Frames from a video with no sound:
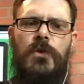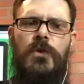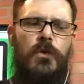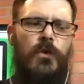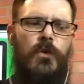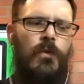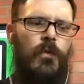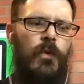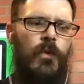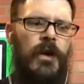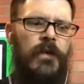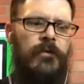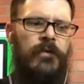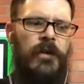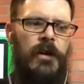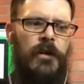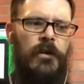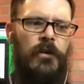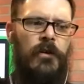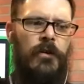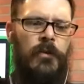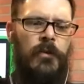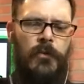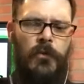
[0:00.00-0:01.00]
we've got a
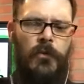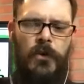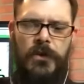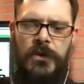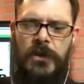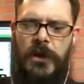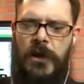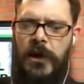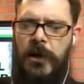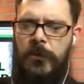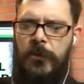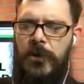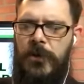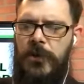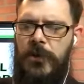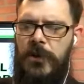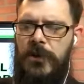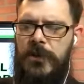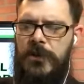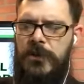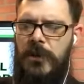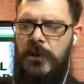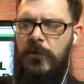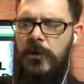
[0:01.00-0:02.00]
little bit more time in
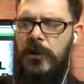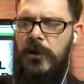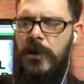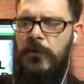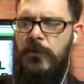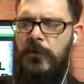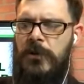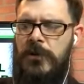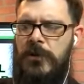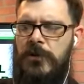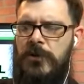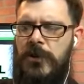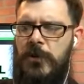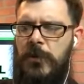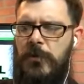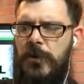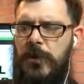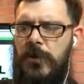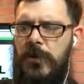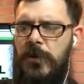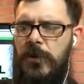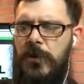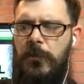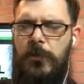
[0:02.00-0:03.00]
this segment. I want to jump a
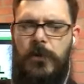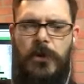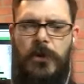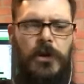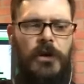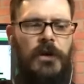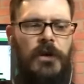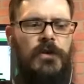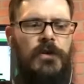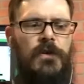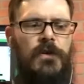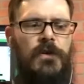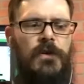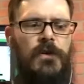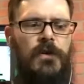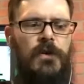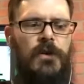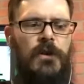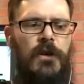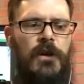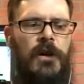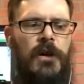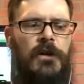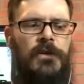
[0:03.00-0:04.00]
little bit into
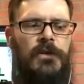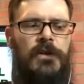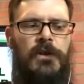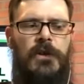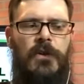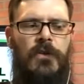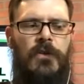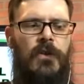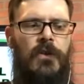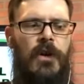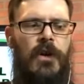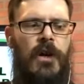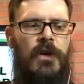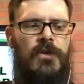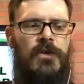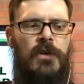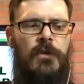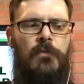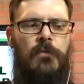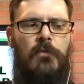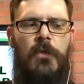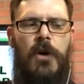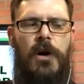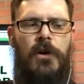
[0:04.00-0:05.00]
your content
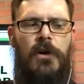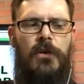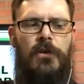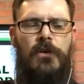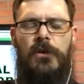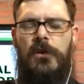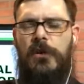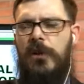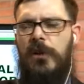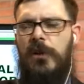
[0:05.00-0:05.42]
creation model.